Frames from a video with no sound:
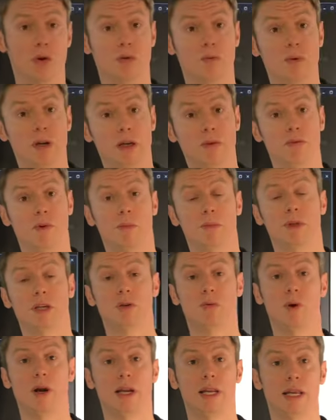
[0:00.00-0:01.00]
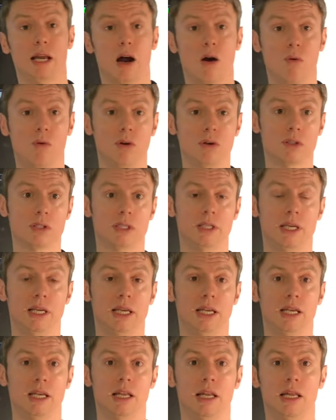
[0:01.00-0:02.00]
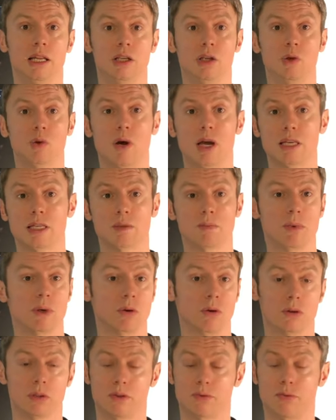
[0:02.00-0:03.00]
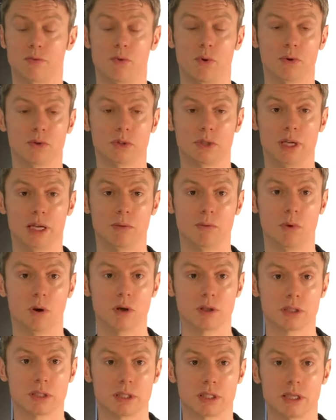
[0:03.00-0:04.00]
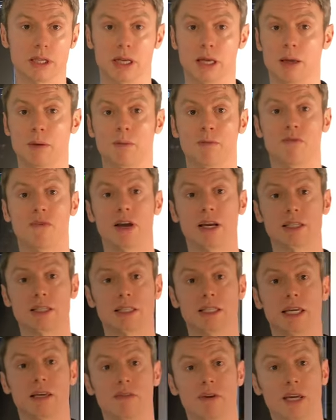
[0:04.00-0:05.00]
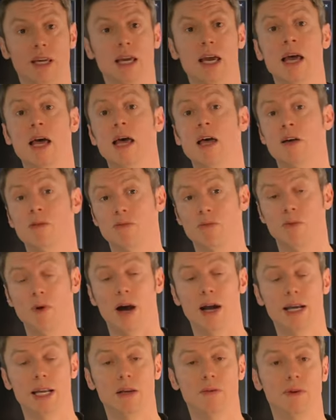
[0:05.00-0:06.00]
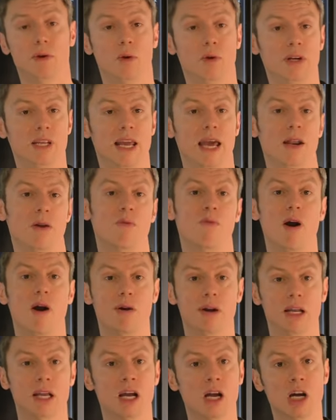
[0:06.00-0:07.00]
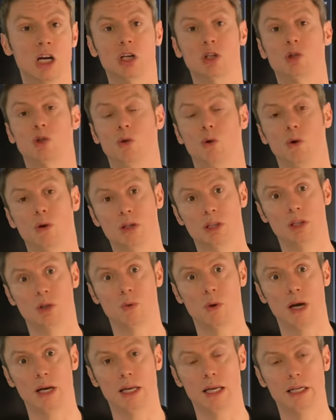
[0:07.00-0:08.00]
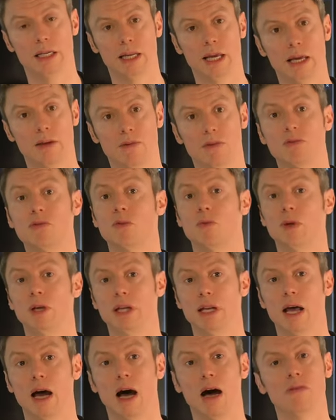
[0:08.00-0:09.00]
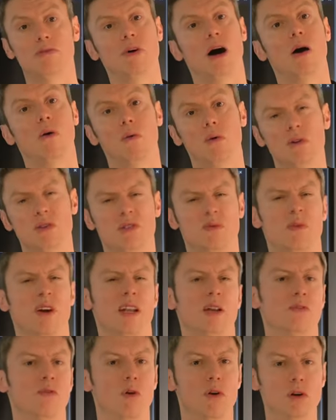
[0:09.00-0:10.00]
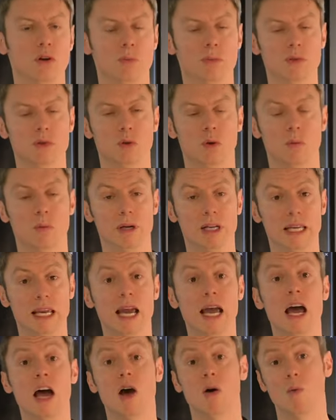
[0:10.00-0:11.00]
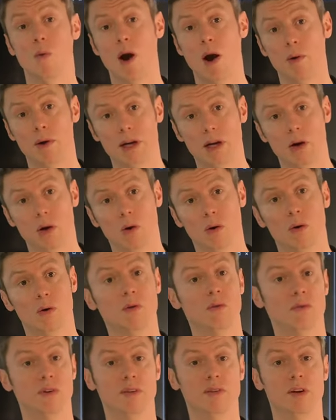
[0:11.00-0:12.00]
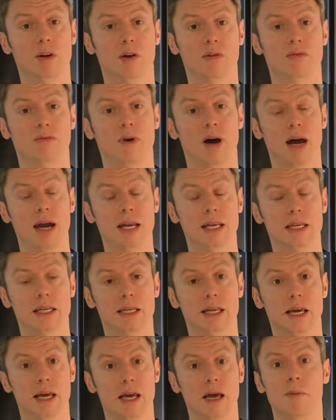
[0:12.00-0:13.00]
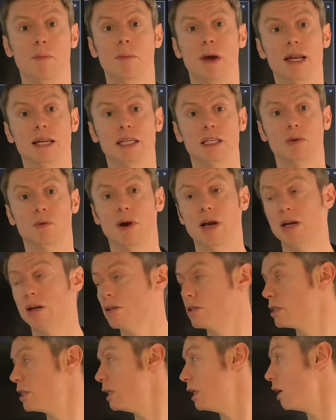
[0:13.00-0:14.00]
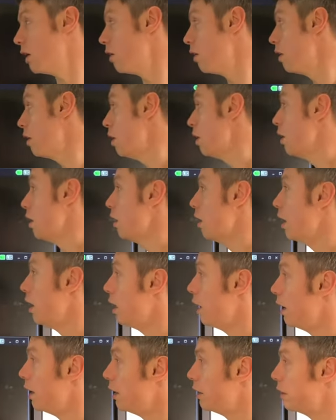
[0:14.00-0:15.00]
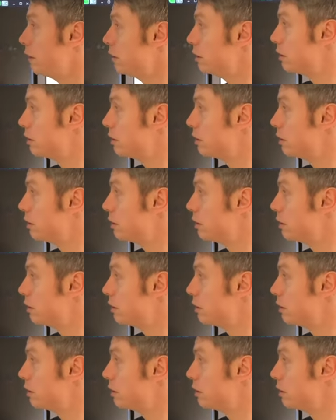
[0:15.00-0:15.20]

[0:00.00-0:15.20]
week from the trading hours in the US, because Thursday was Thanksgiving. Friday we only had a very short trading day with 3.5 hours, where the volume is normally very low. We will not find many traders here. And